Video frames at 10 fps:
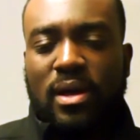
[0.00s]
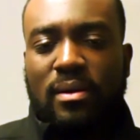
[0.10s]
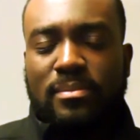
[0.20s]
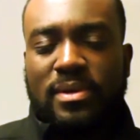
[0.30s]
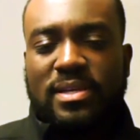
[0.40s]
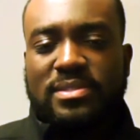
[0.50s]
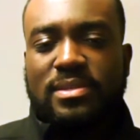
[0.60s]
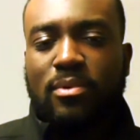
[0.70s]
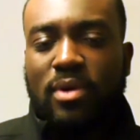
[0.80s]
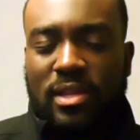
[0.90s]
Because the
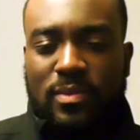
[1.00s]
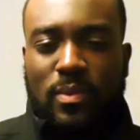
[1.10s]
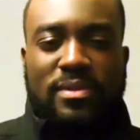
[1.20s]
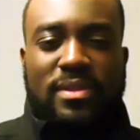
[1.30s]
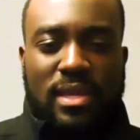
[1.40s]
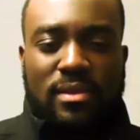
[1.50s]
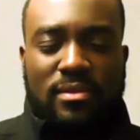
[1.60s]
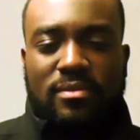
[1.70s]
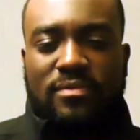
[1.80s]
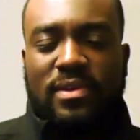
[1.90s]
more I dwell on that
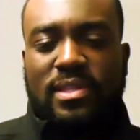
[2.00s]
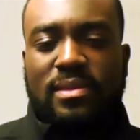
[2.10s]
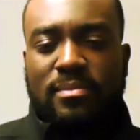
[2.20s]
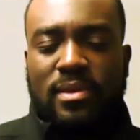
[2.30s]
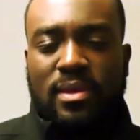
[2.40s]
victim